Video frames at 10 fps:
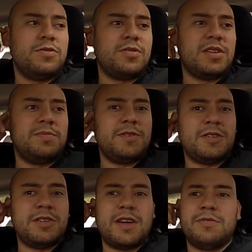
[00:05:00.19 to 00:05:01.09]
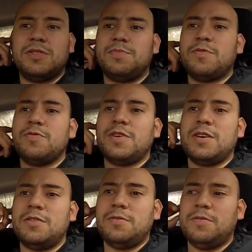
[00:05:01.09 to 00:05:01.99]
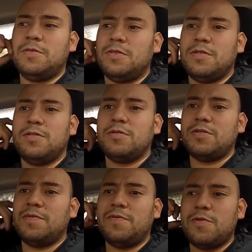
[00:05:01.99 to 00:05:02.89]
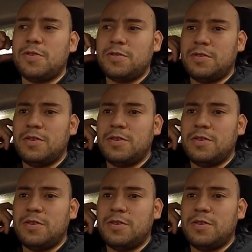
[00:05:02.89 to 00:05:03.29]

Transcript: Transmission now is broken. Third and fourth.